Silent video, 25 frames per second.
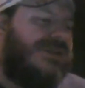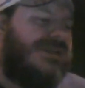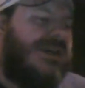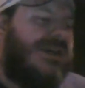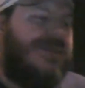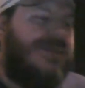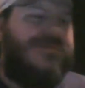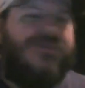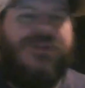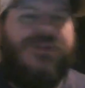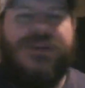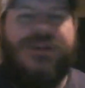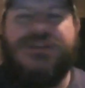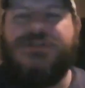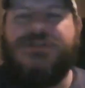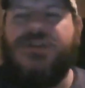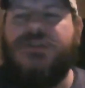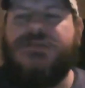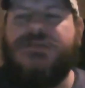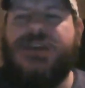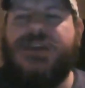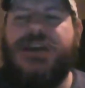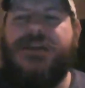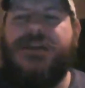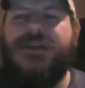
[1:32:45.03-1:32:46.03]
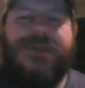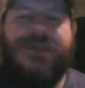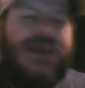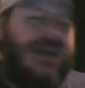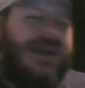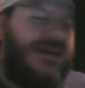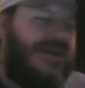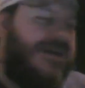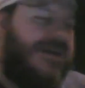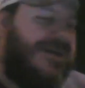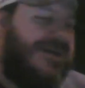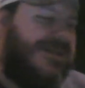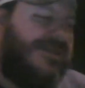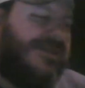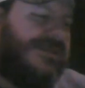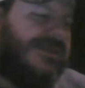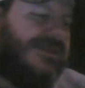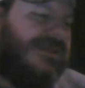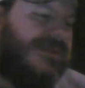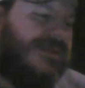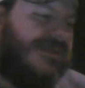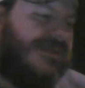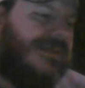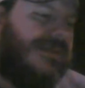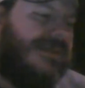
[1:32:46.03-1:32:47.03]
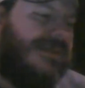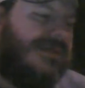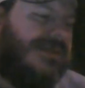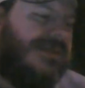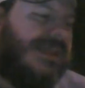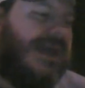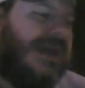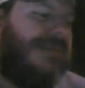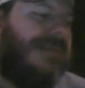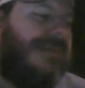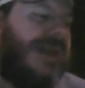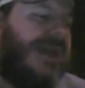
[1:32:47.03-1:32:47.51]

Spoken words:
say Brees don't take a pay cut. That